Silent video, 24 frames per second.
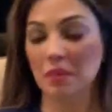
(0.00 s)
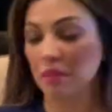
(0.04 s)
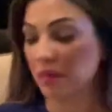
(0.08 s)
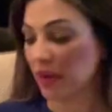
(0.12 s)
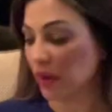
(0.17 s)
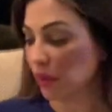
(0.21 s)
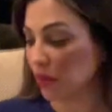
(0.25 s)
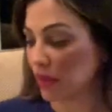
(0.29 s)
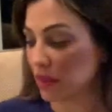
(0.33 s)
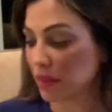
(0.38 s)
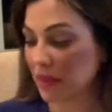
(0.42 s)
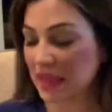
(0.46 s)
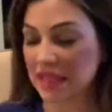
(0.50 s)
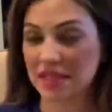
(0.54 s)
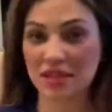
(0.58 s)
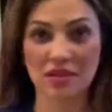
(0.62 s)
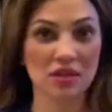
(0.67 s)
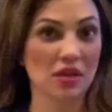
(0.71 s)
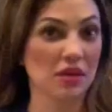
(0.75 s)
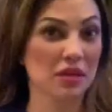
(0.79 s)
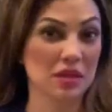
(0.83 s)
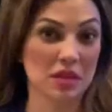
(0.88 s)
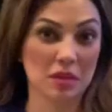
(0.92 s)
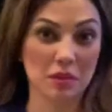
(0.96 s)
But with my
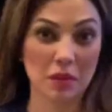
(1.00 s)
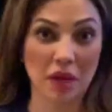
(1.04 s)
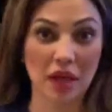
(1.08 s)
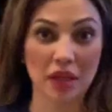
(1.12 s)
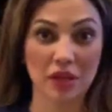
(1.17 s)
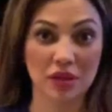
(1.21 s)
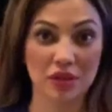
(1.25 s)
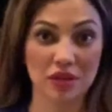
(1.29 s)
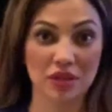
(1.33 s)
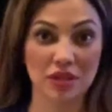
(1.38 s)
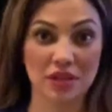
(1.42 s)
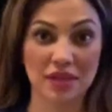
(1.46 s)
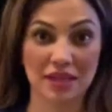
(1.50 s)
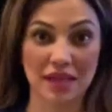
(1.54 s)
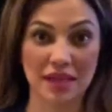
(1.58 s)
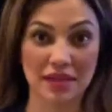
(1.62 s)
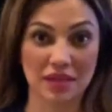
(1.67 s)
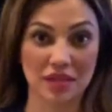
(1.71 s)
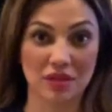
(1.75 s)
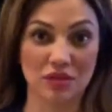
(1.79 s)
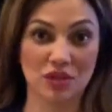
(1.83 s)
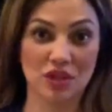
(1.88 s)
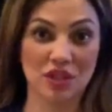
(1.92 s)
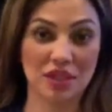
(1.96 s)
smaller
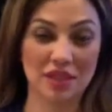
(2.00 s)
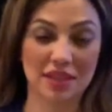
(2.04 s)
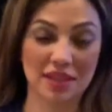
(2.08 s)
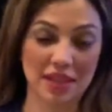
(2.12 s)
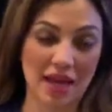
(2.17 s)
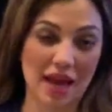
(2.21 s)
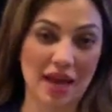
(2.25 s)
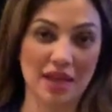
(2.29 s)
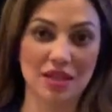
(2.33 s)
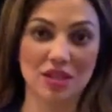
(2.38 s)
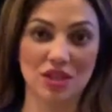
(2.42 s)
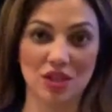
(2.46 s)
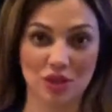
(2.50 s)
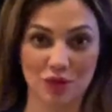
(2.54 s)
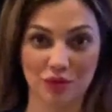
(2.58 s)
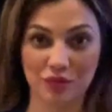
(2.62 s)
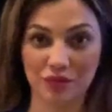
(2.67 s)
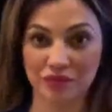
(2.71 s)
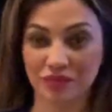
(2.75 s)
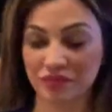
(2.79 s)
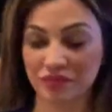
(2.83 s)
sets of sheets, I do.